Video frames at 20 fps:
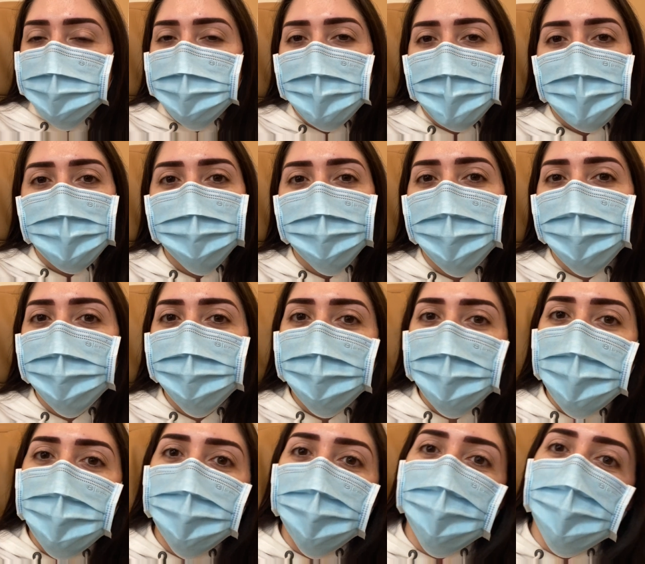But I have a whole
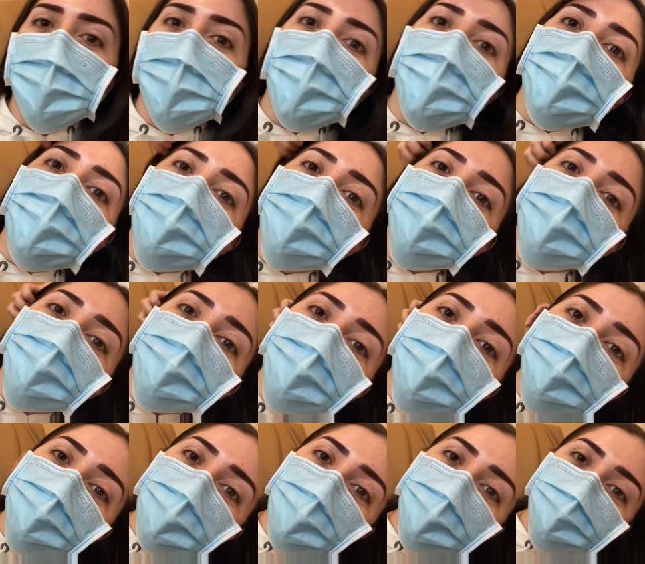video where I will
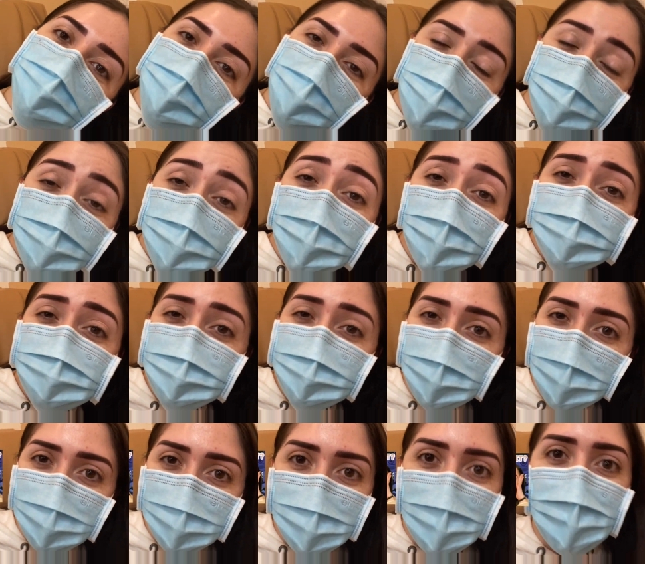um, talk to you guys
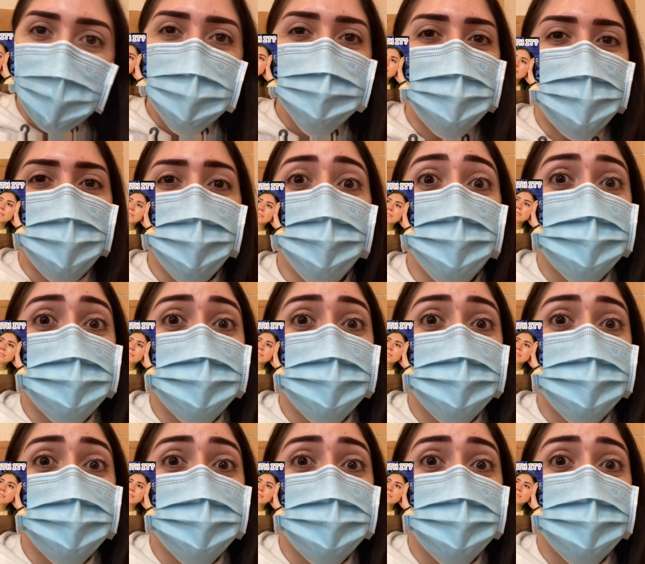about that and my whole